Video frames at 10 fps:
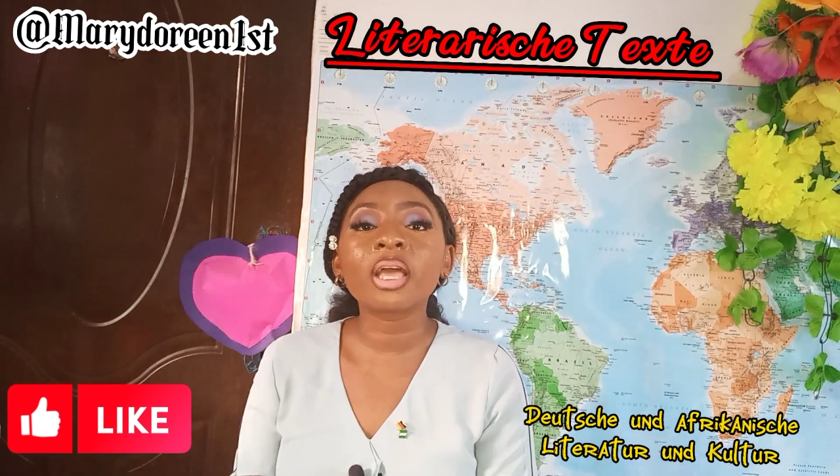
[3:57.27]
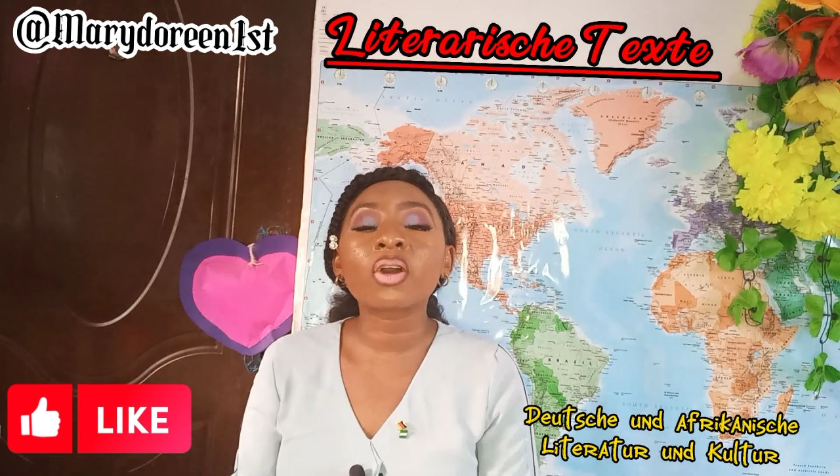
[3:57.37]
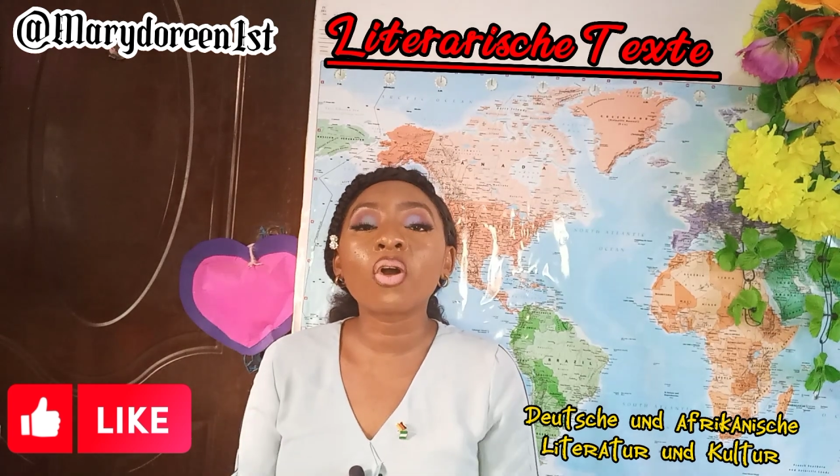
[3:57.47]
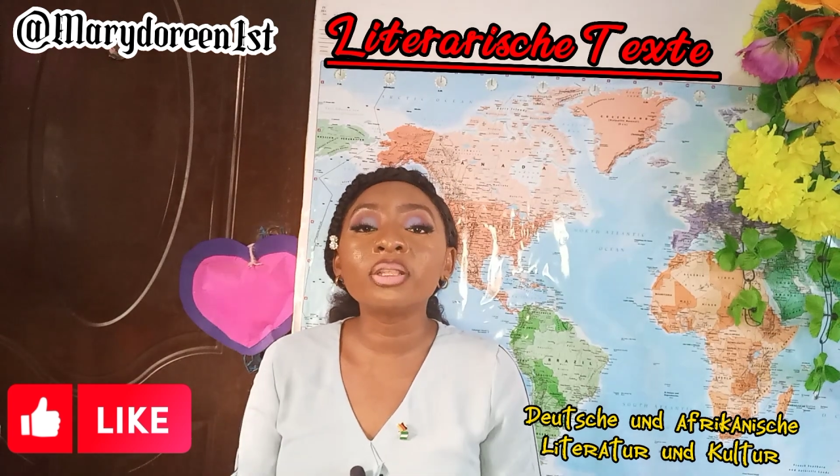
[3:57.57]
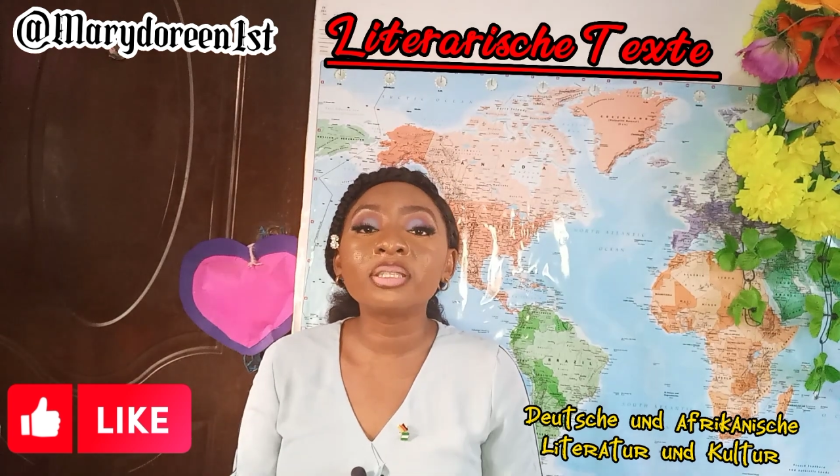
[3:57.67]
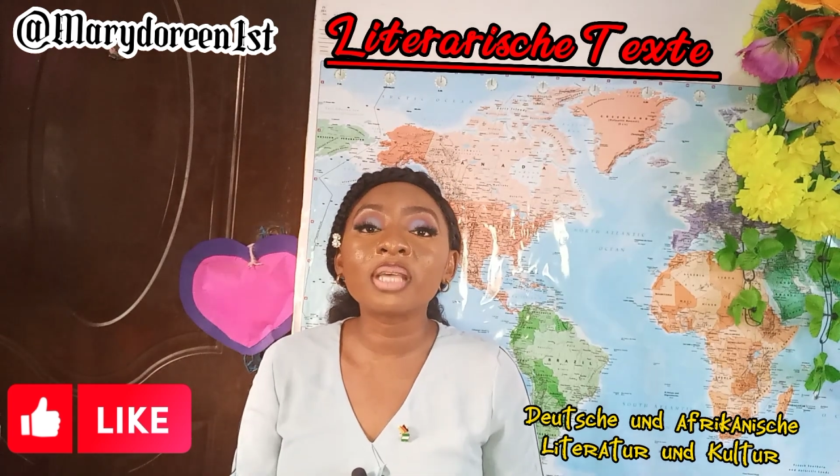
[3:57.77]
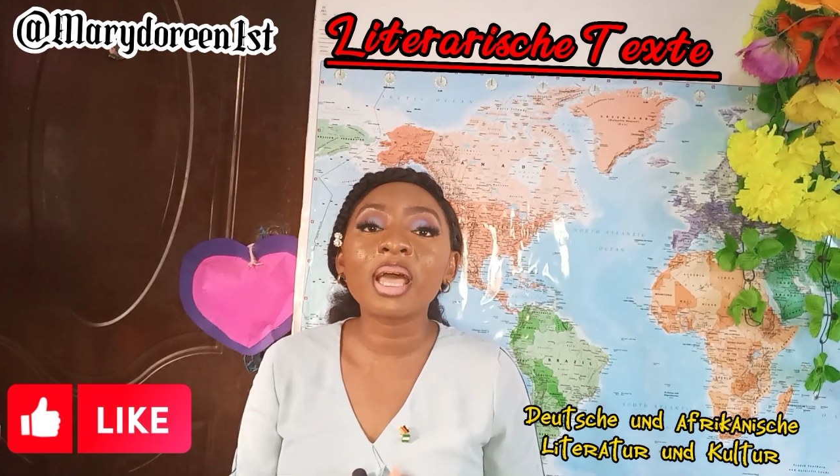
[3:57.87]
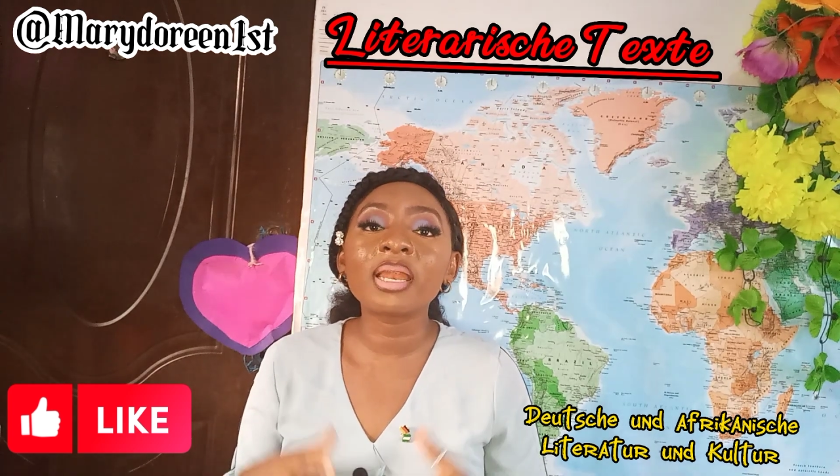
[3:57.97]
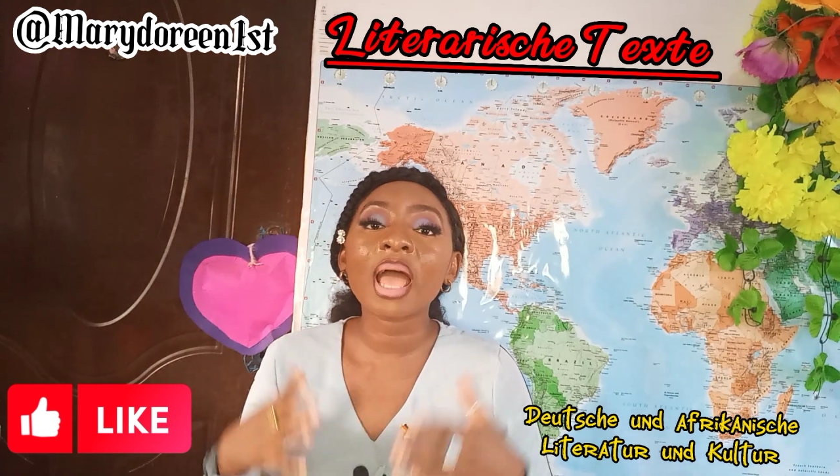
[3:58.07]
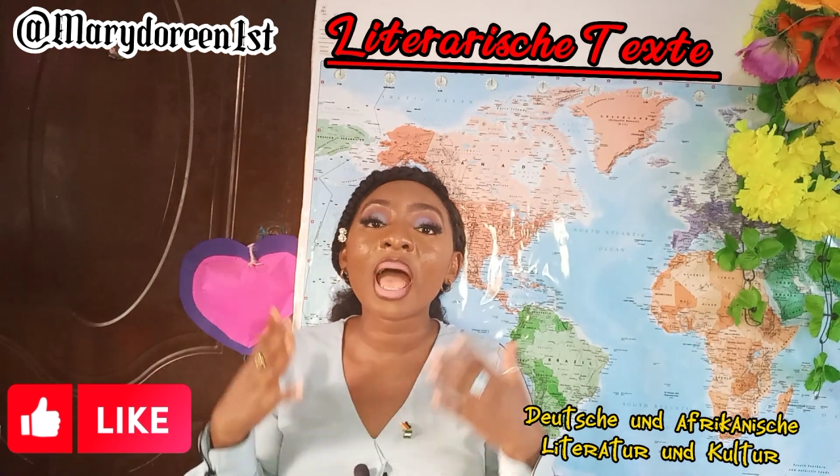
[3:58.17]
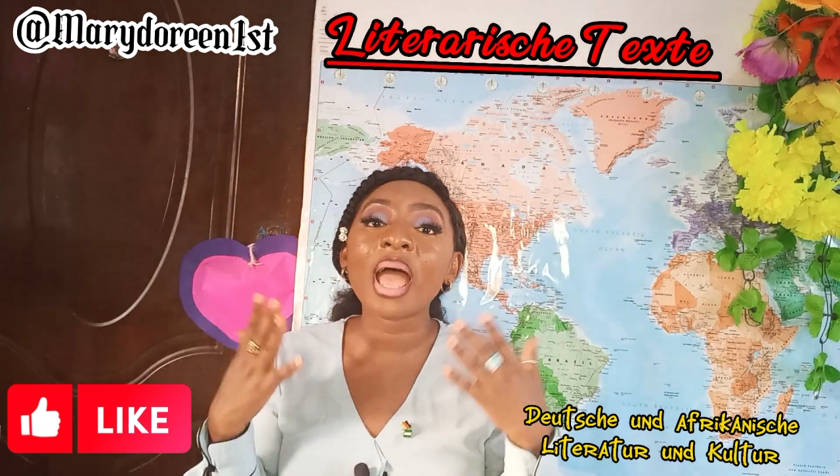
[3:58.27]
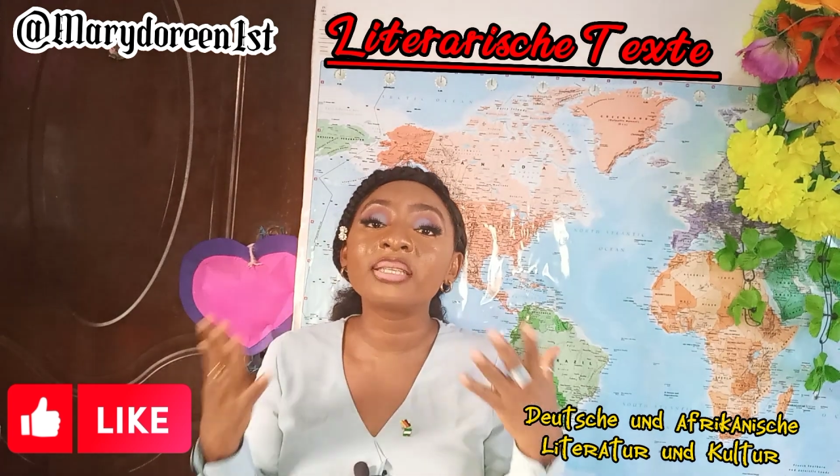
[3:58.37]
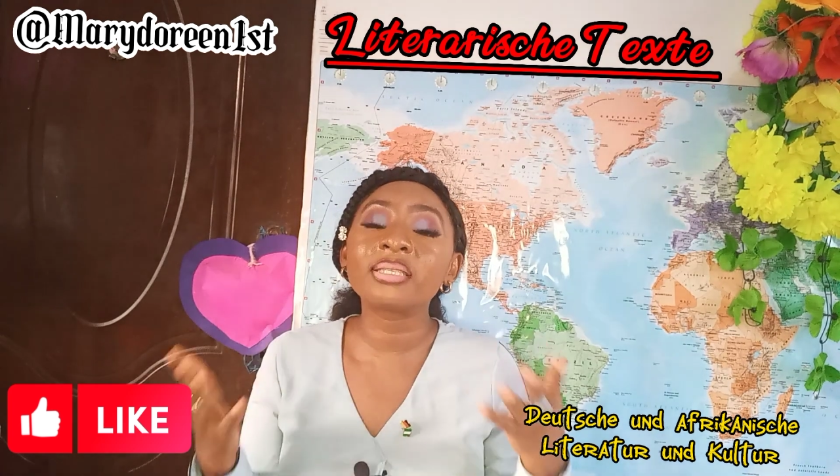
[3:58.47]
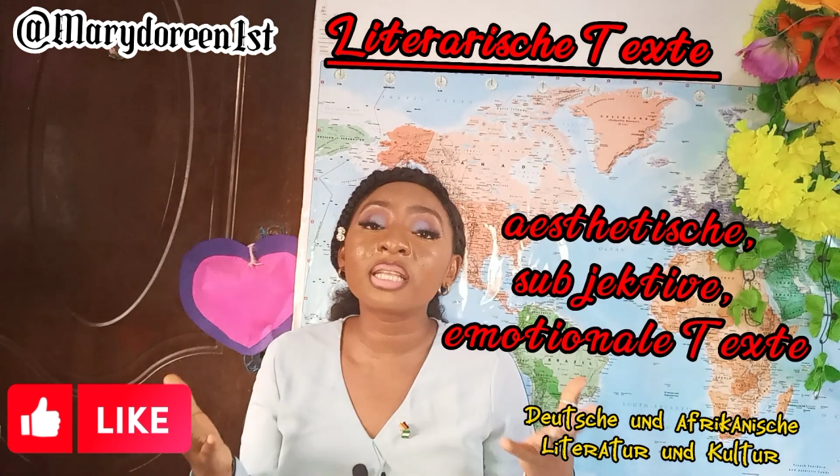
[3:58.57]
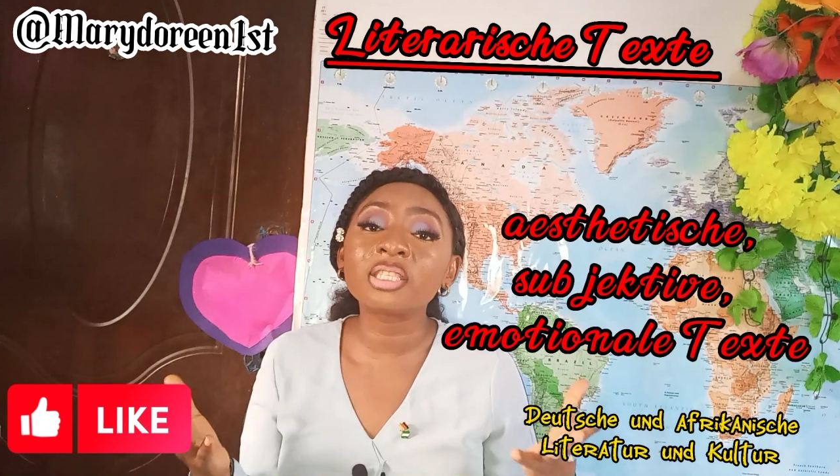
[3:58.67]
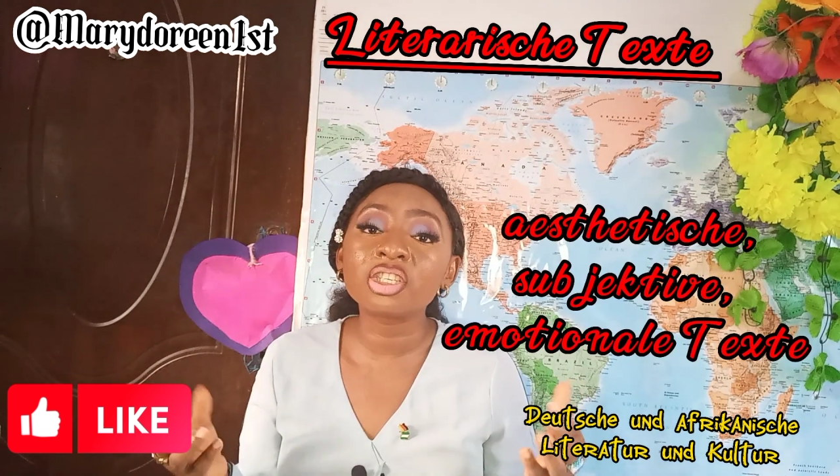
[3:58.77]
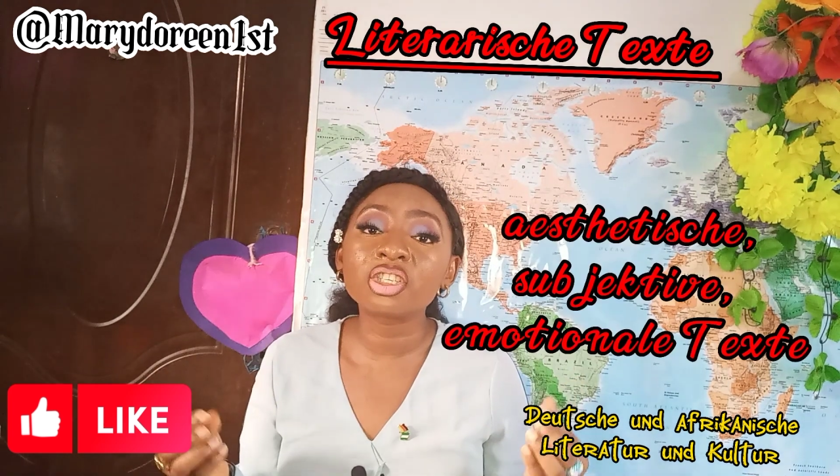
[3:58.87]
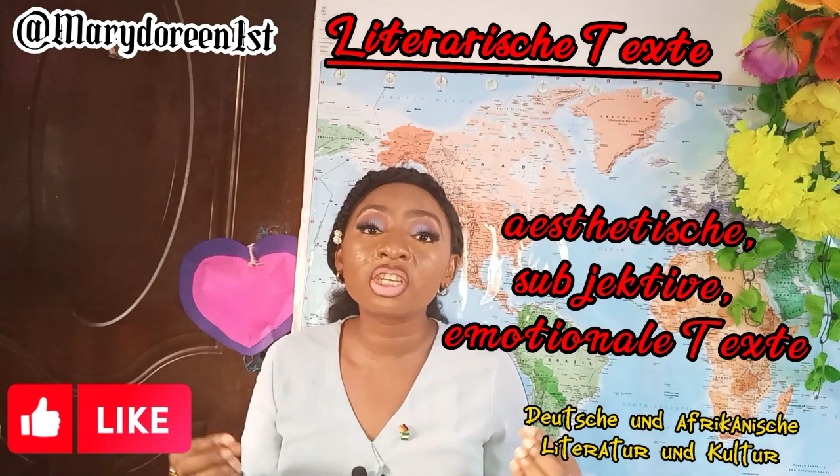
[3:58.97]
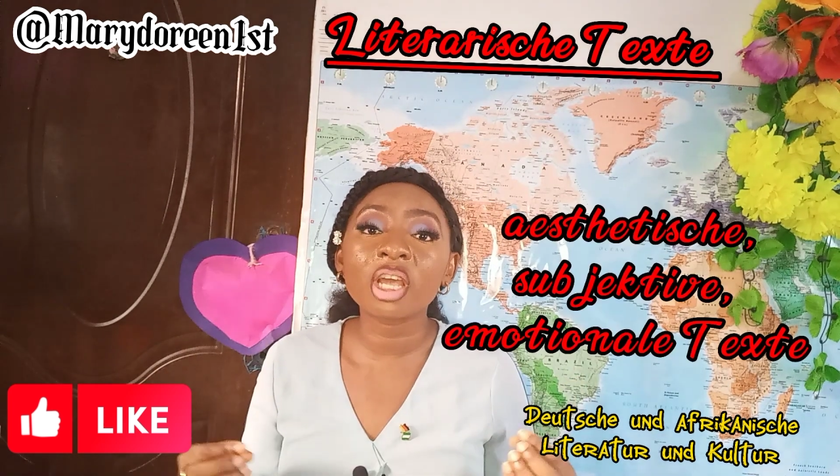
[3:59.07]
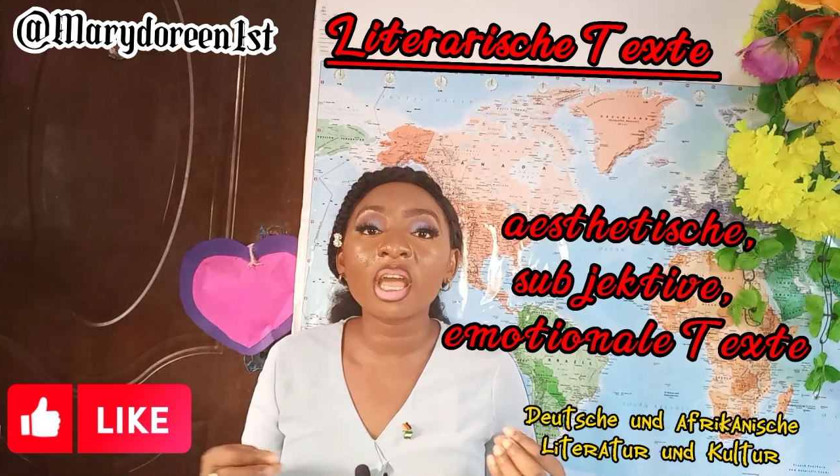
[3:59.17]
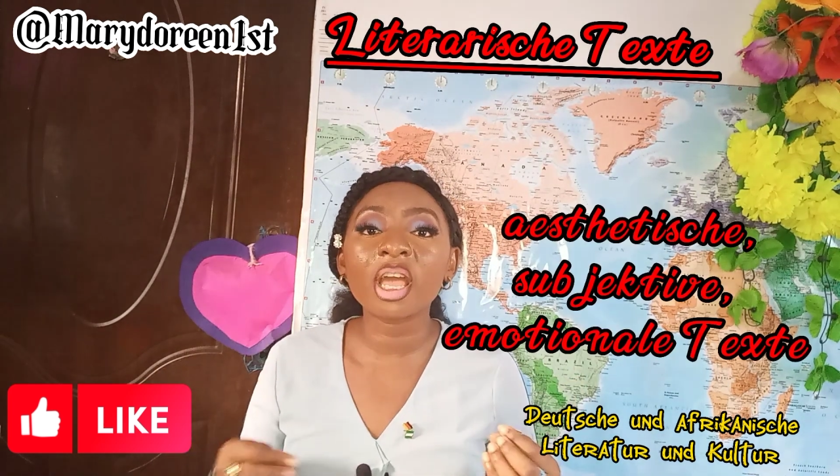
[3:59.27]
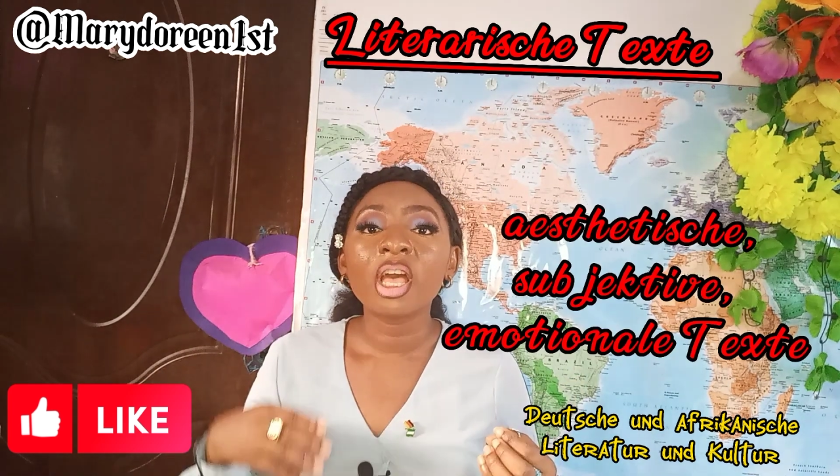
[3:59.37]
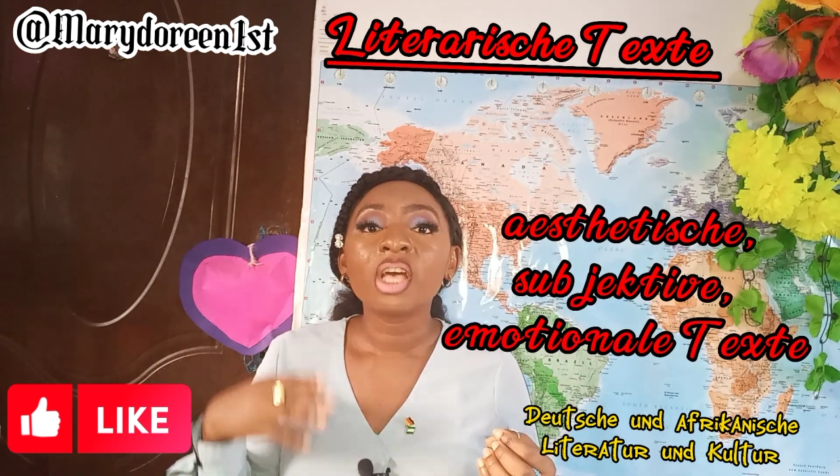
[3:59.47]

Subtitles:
contain ästhetische,